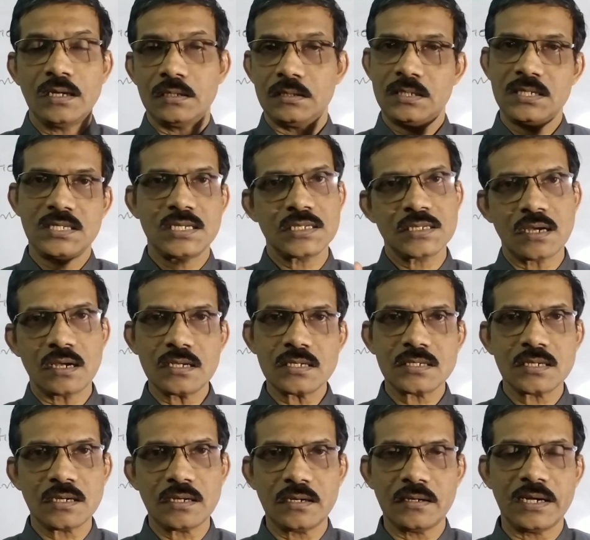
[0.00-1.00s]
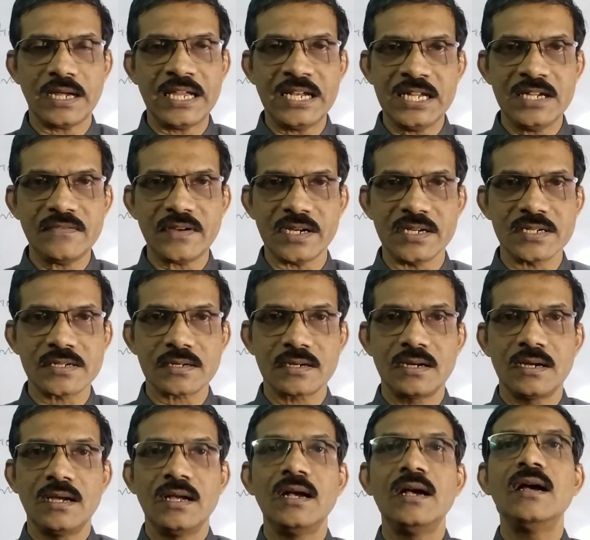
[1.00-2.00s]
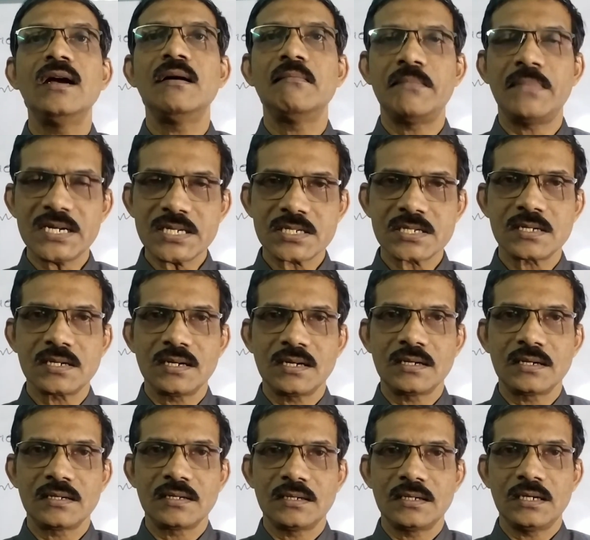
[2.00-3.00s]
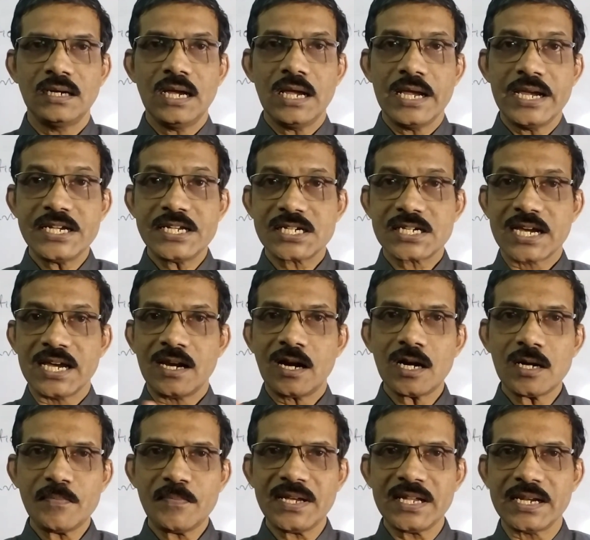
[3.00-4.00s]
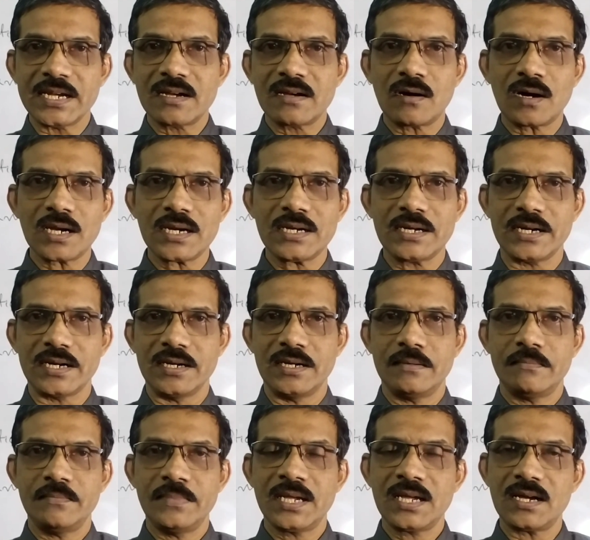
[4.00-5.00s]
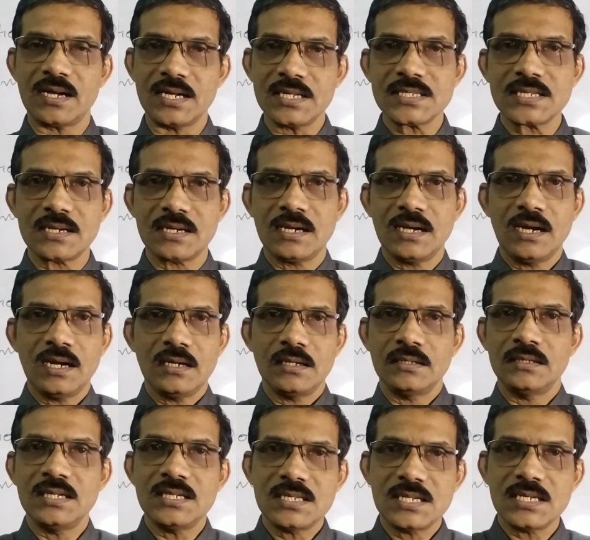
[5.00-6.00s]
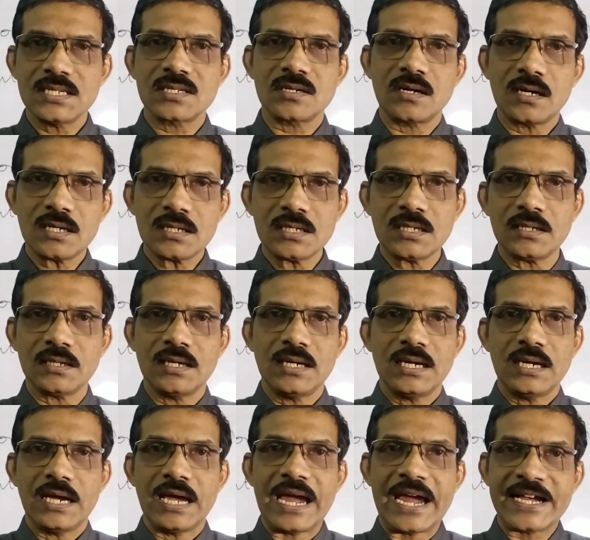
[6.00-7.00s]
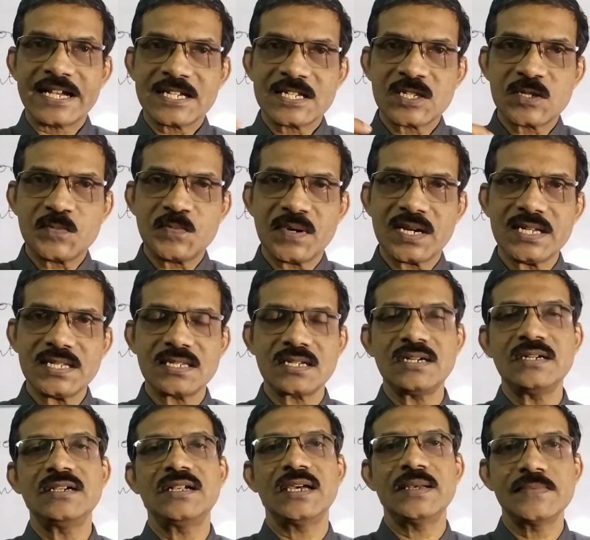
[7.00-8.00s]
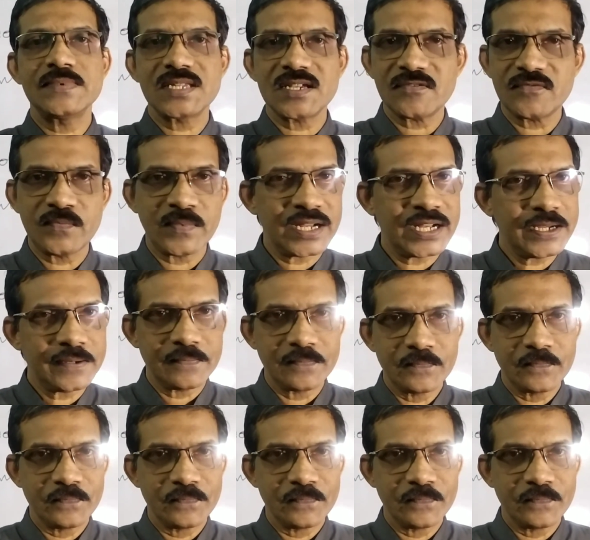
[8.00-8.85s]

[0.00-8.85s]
This is also an event, but it cannot be recorded because this is not expressed in terms of money.